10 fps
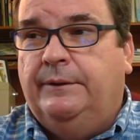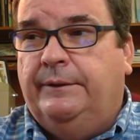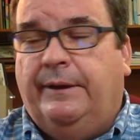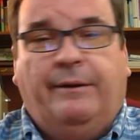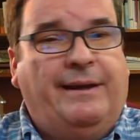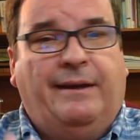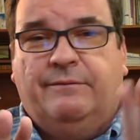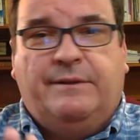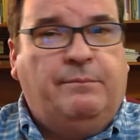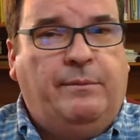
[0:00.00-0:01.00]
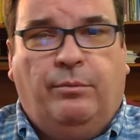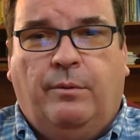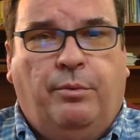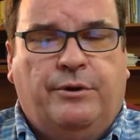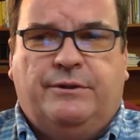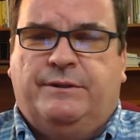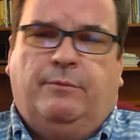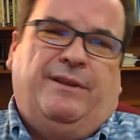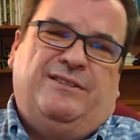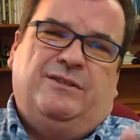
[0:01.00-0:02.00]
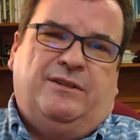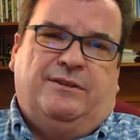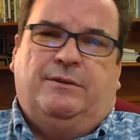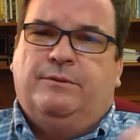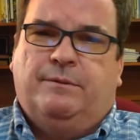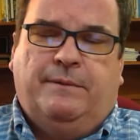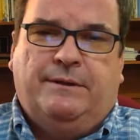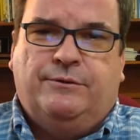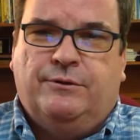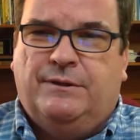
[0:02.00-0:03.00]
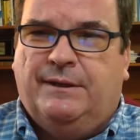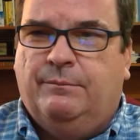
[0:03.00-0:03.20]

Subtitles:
Now, again, some people will push and say, well, that's just because he was the minister's kid.